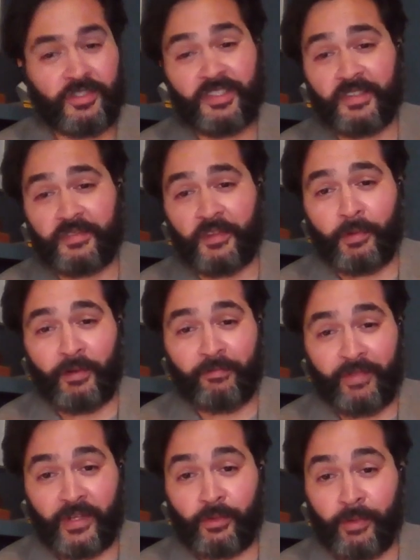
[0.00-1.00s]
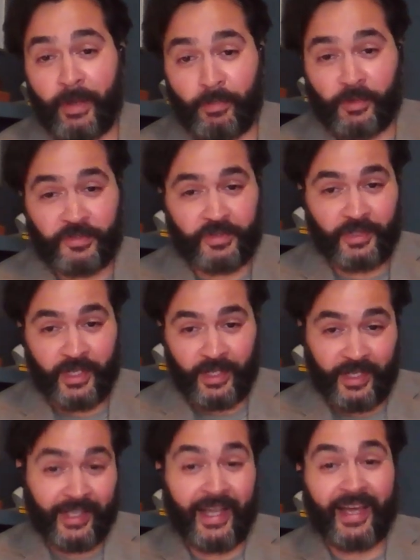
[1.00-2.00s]
just have to find the right person that
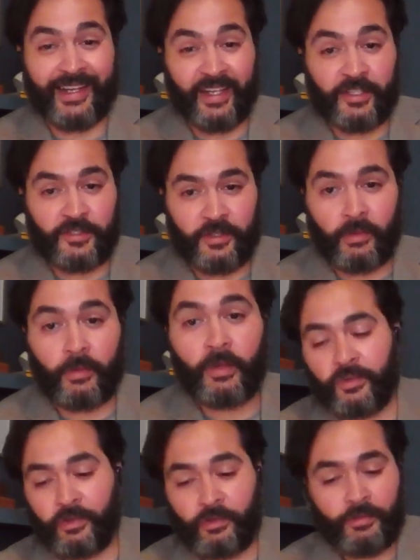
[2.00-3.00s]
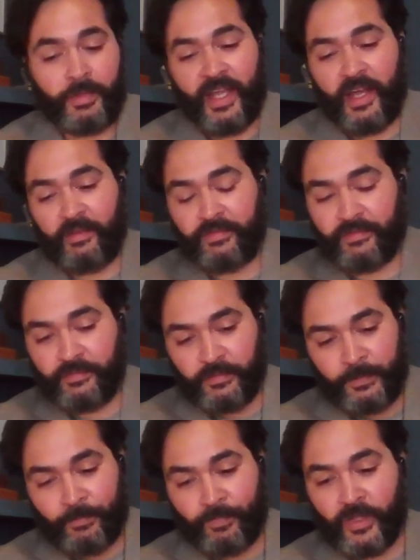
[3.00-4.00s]
kind of gets you. So you may have
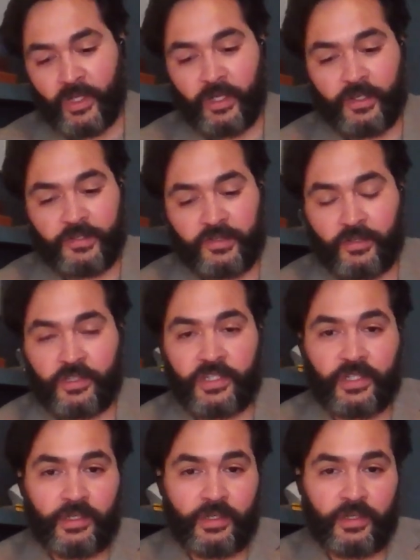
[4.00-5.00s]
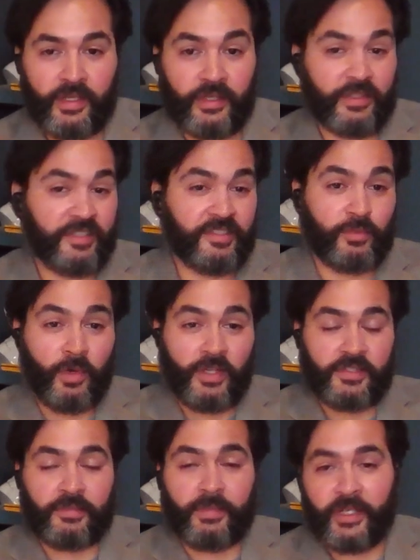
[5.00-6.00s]
a surgeon that doesn't want
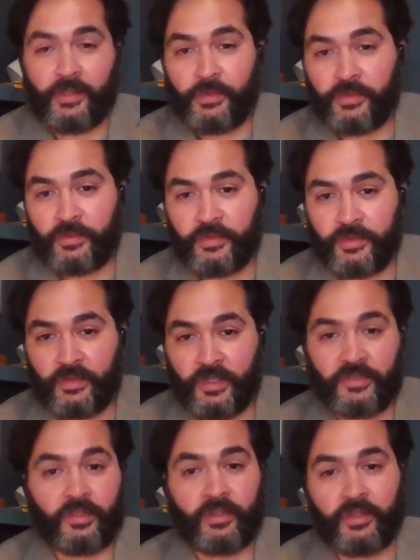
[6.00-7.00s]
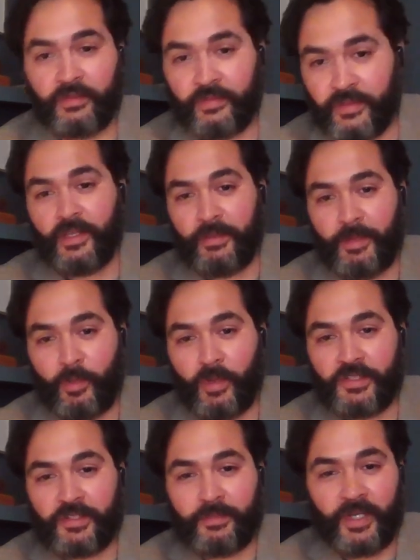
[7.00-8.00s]
somebody who's assertive. They may
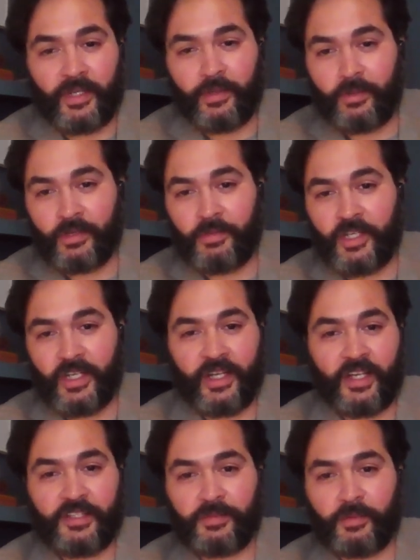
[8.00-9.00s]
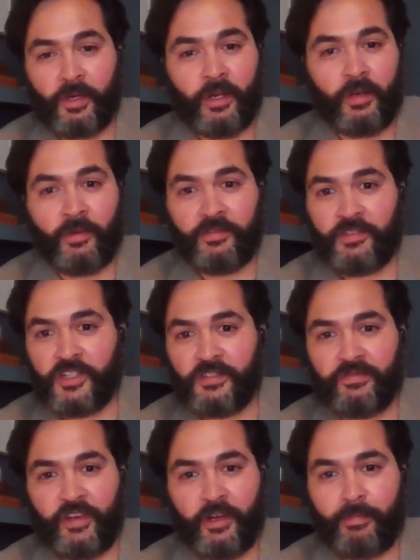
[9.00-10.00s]
want somebody who communicates on just
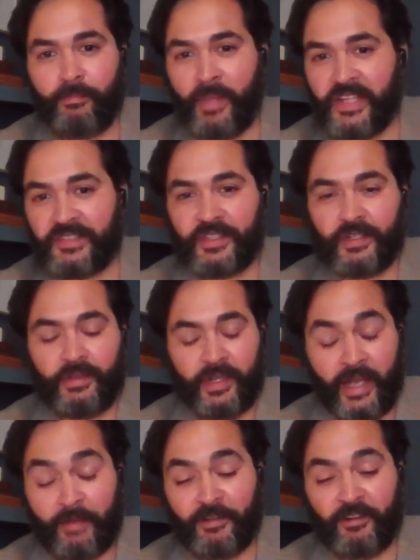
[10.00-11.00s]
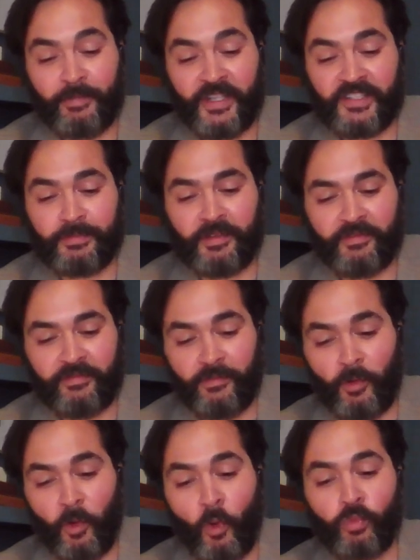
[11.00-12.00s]
very basic, but not very basic, but
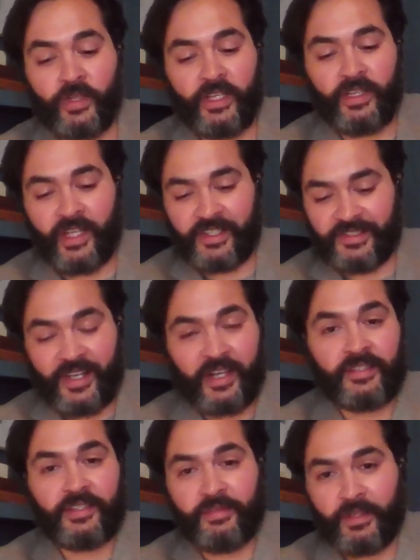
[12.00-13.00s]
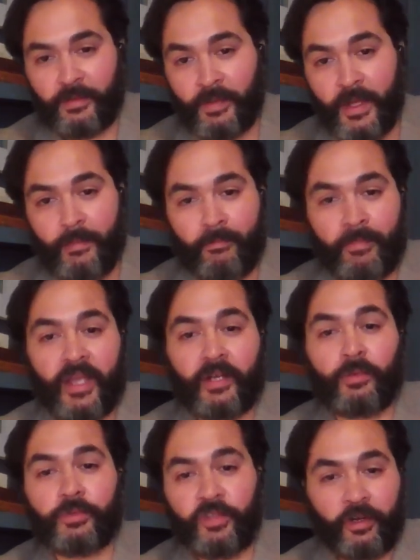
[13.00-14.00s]
only like scientific
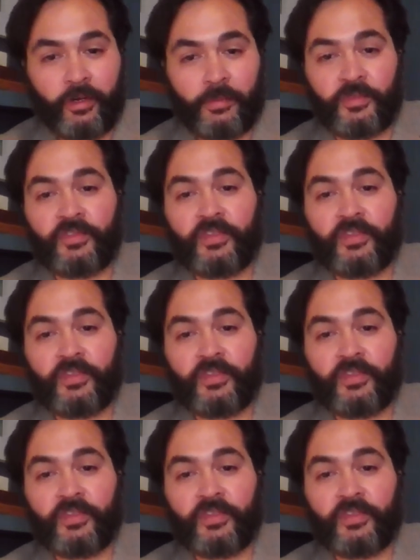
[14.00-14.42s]
medical terms.